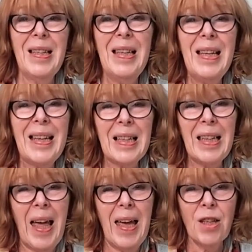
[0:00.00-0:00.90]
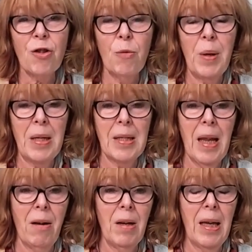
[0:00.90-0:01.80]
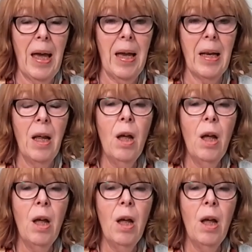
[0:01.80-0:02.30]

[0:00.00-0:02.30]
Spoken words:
little extra bits now and again